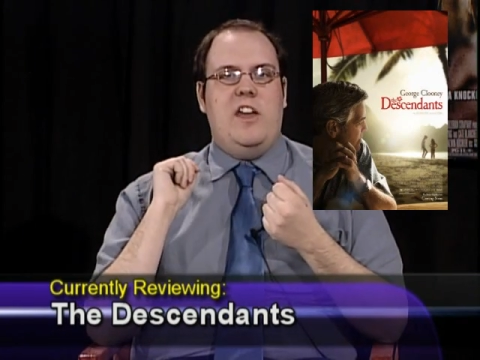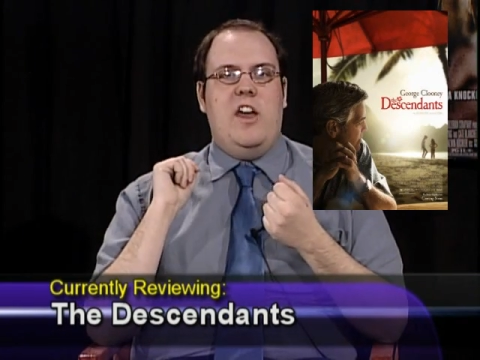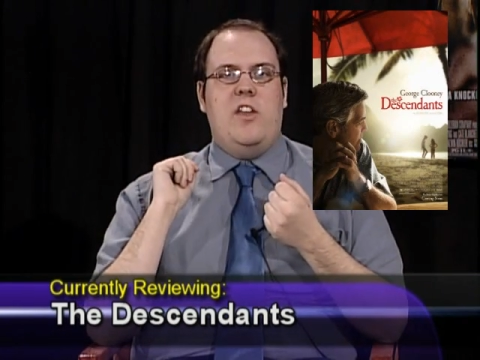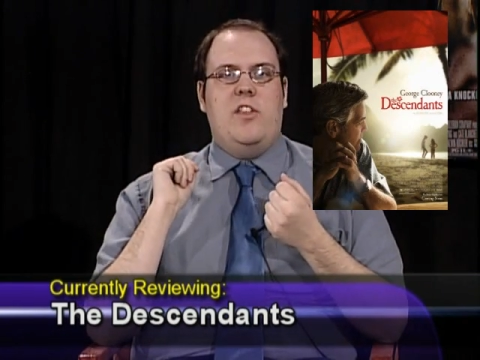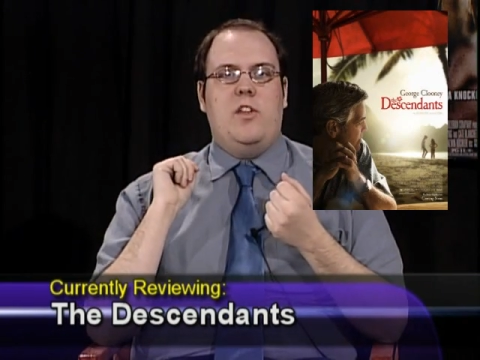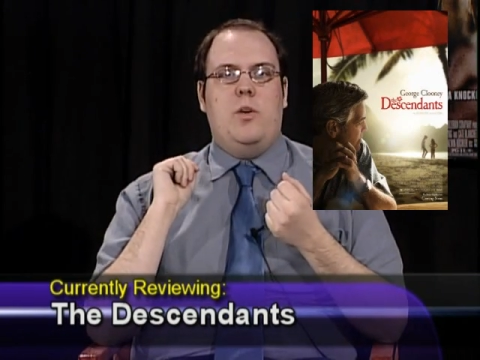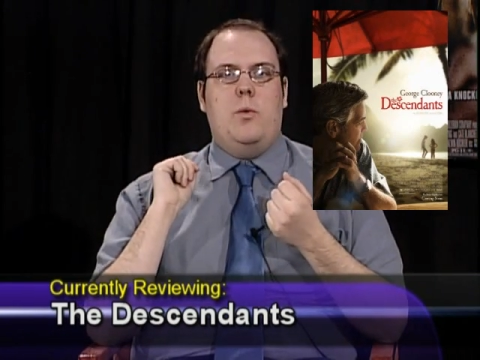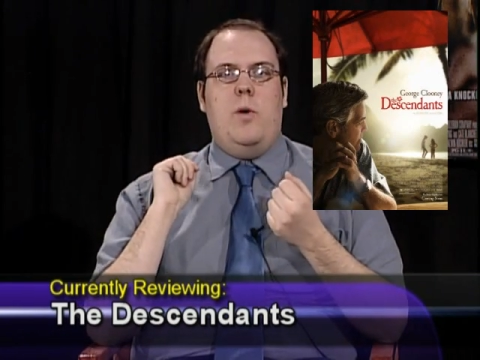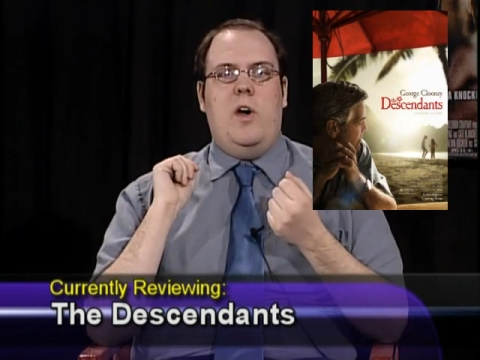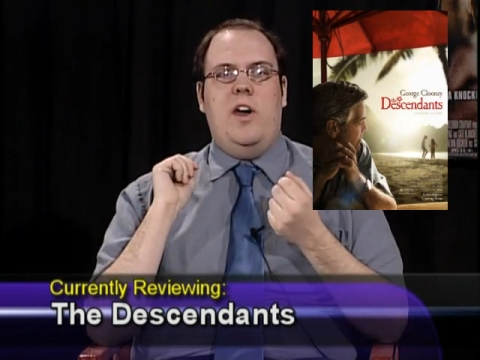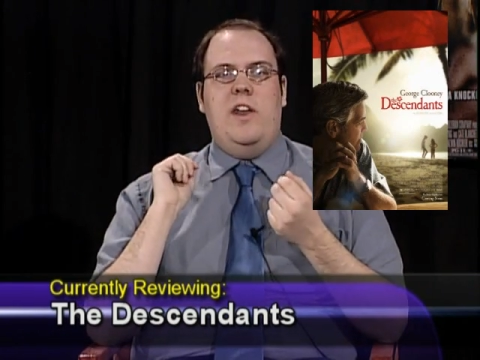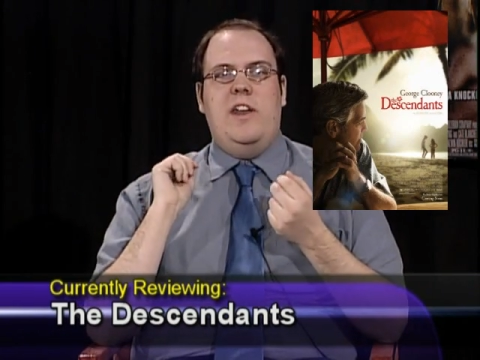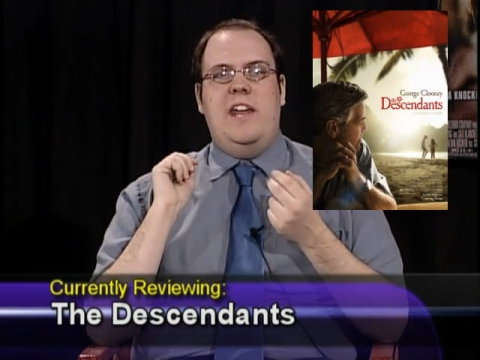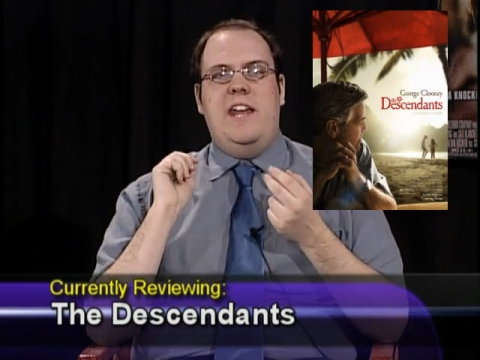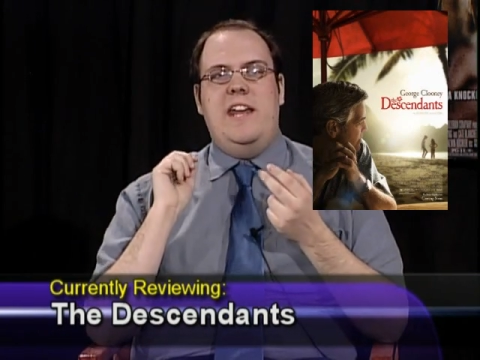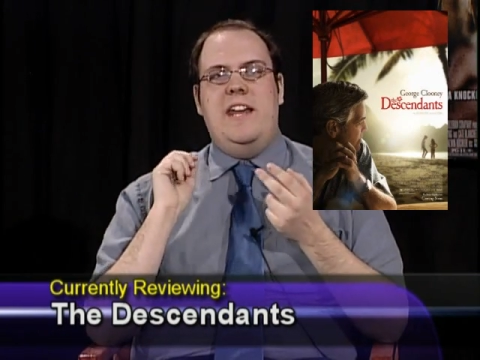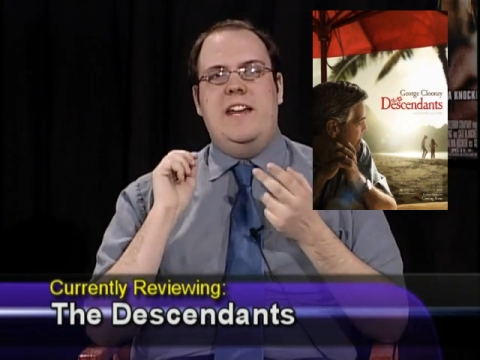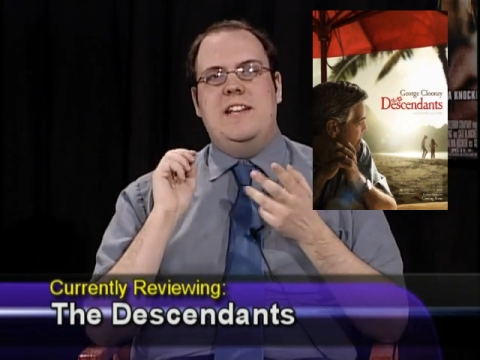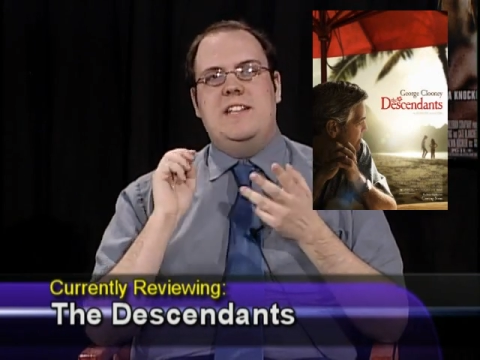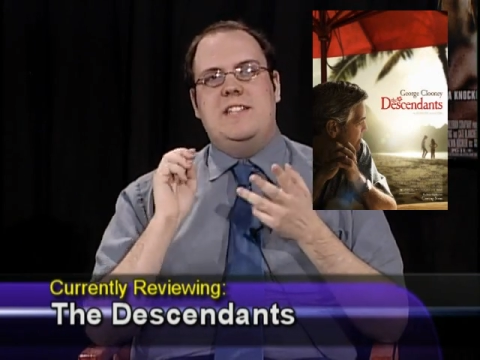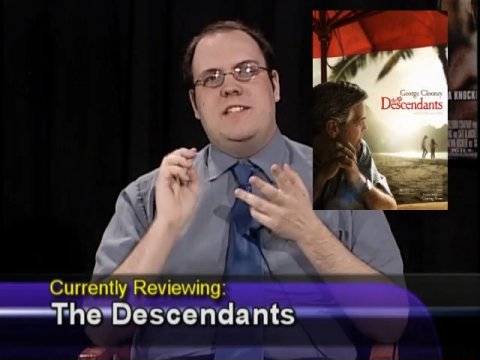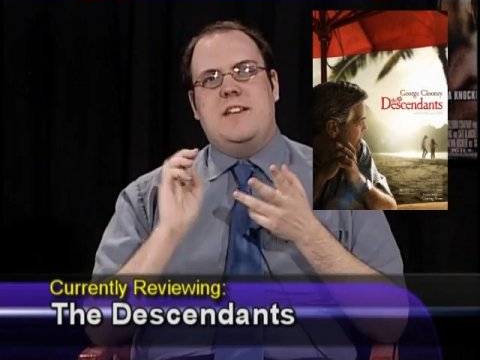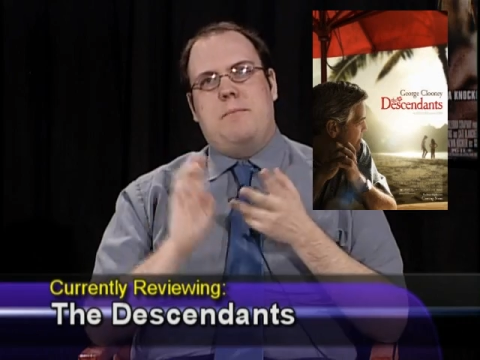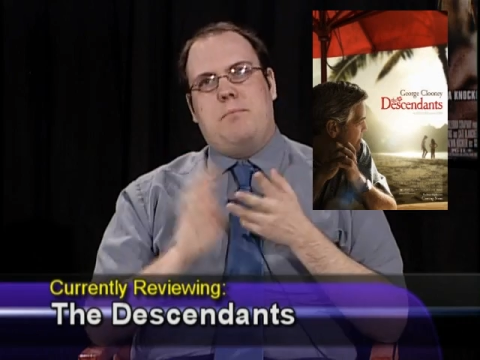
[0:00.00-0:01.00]
The other one
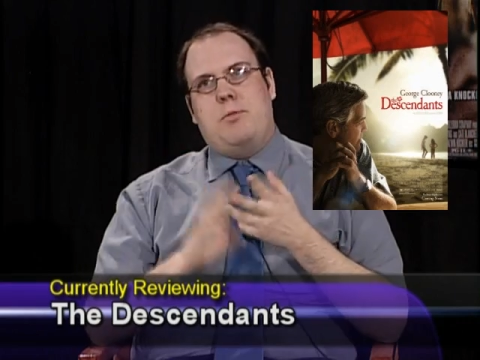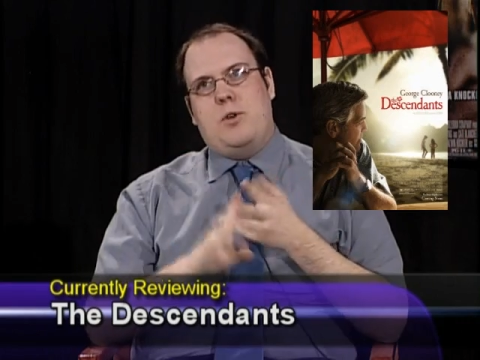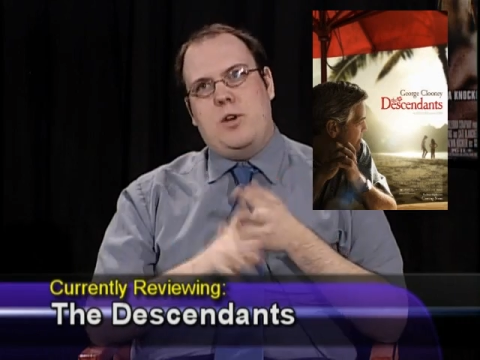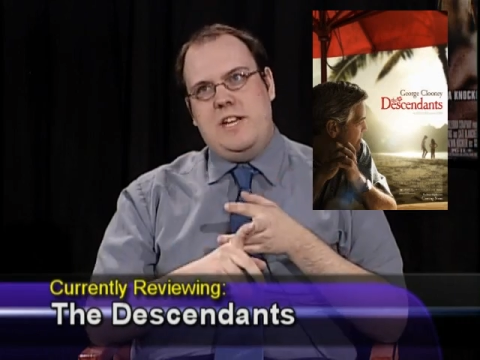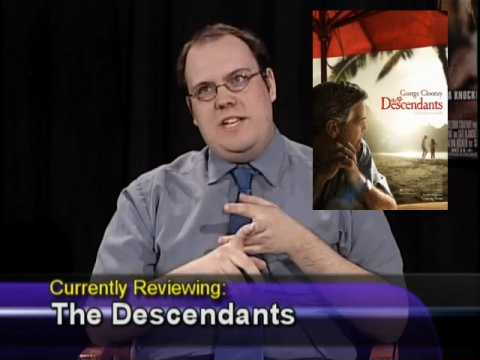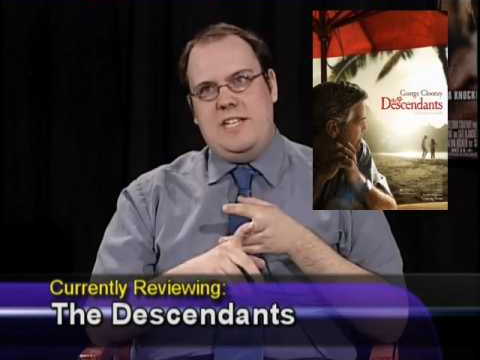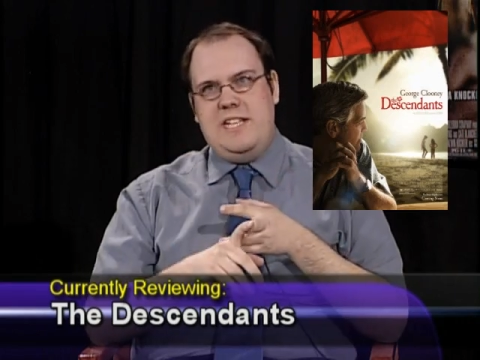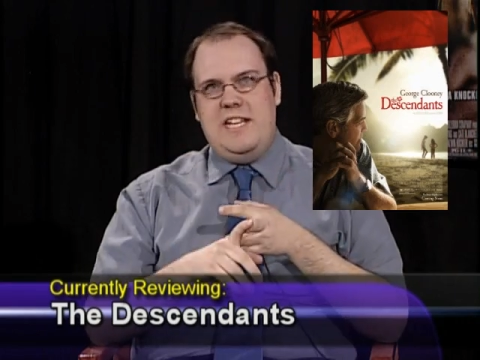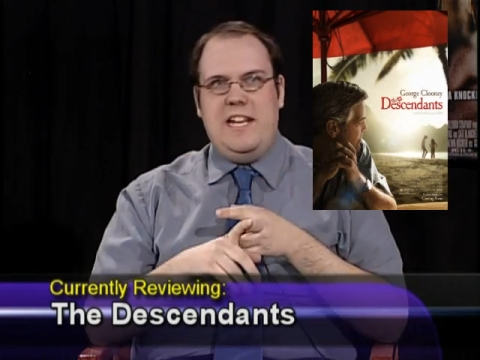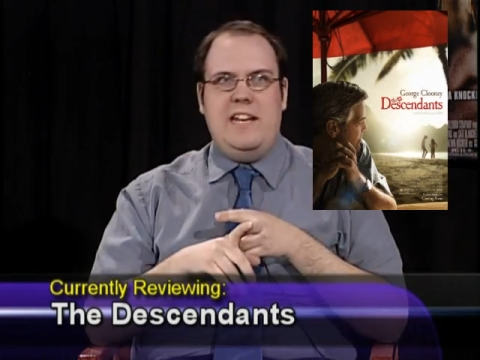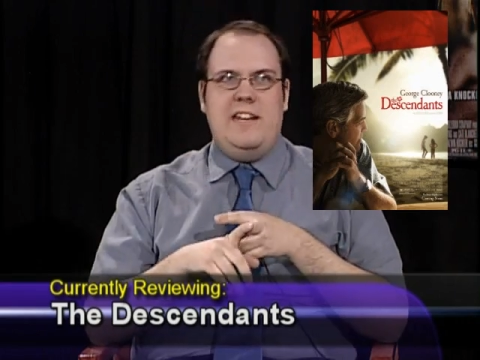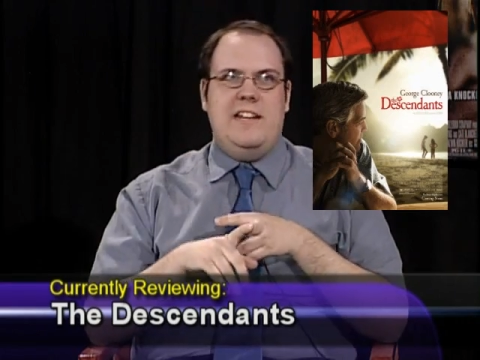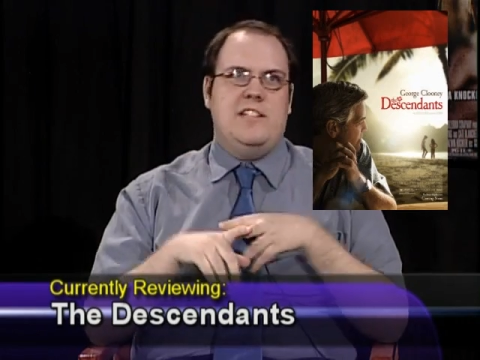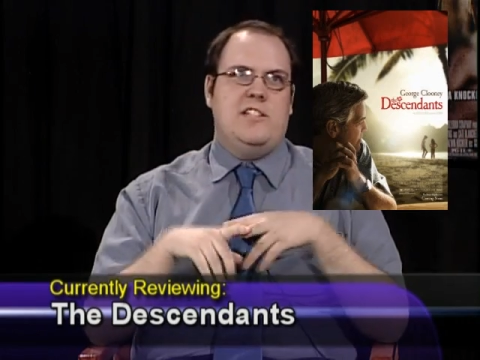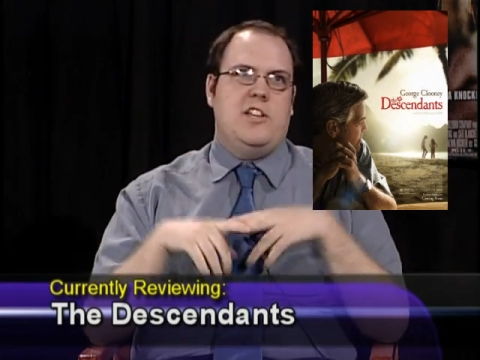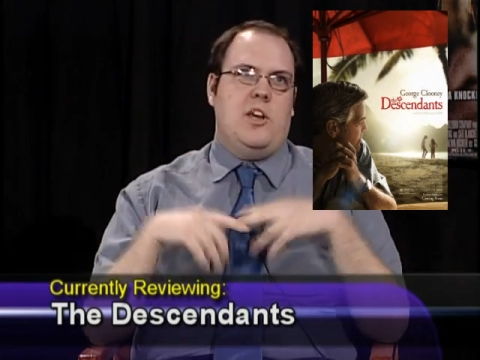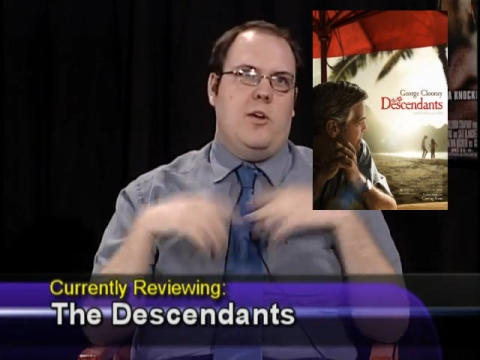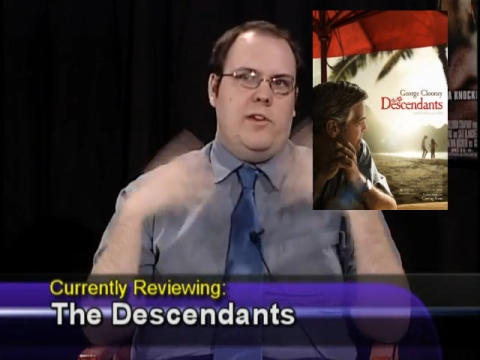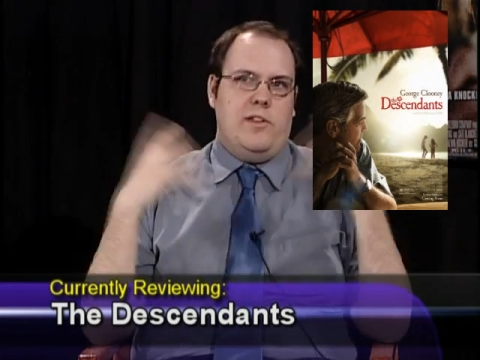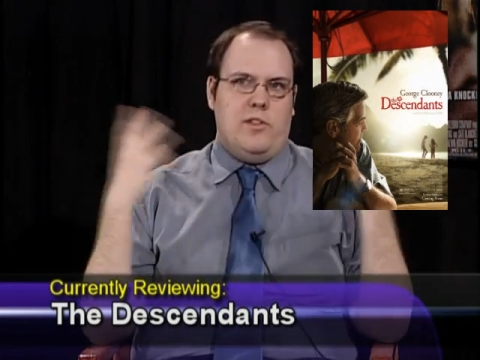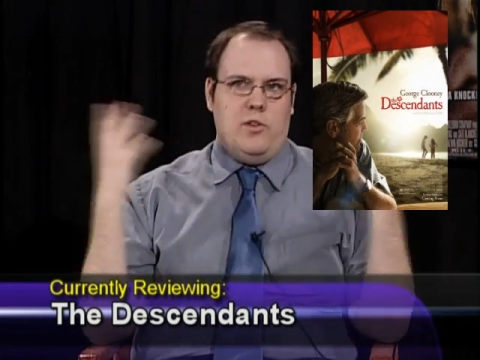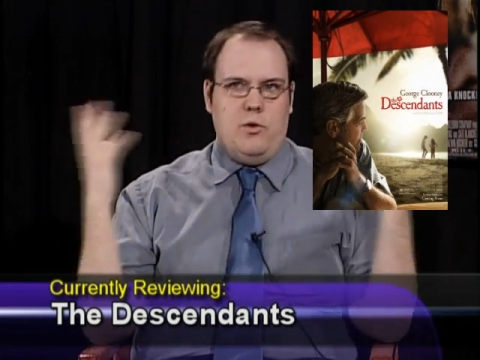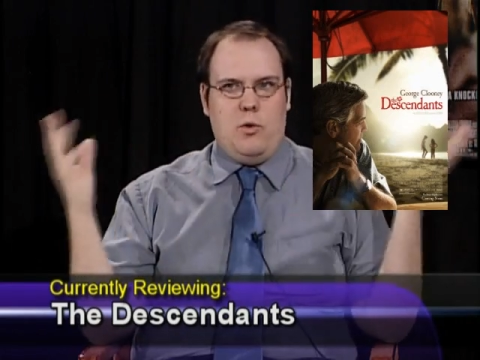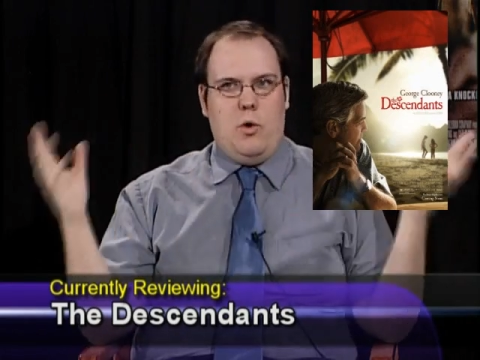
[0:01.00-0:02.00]
is a preteen that's
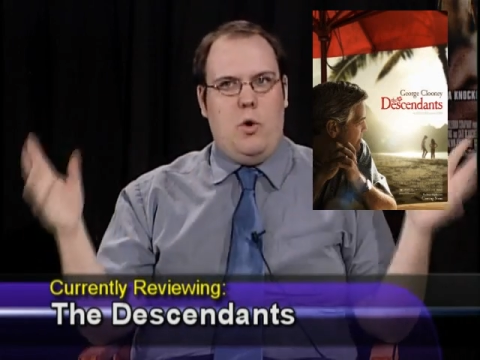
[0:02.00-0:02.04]
going